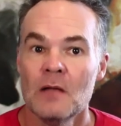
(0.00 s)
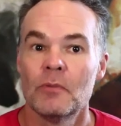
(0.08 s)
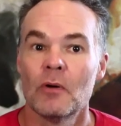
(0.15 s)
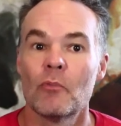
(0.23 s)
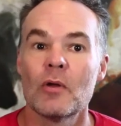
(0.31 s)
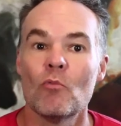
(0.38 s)

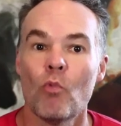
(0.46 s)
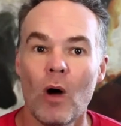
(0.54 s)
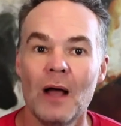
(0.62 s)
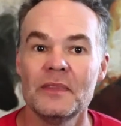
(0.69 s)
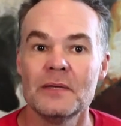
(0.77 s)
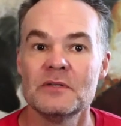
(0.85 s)
But we
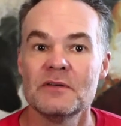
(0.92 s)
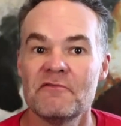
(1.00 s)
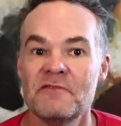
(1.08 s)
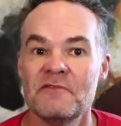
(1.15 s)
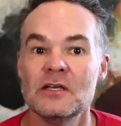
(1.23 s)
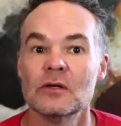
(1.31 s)
want them to
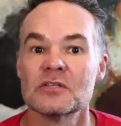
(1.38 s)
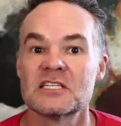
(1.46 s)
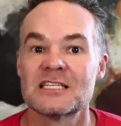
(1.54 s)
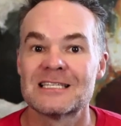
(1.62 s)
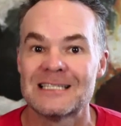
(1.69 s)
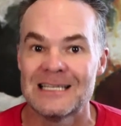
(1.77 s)
feel
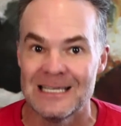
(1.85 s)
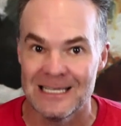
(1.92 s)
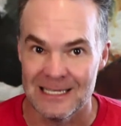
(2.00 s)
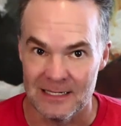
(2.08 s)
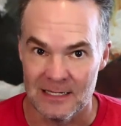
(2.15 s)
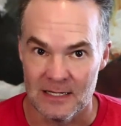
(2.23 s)

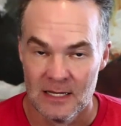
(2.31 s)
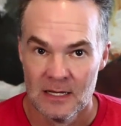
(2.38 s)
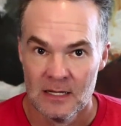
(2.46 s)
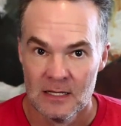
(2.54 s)
seen.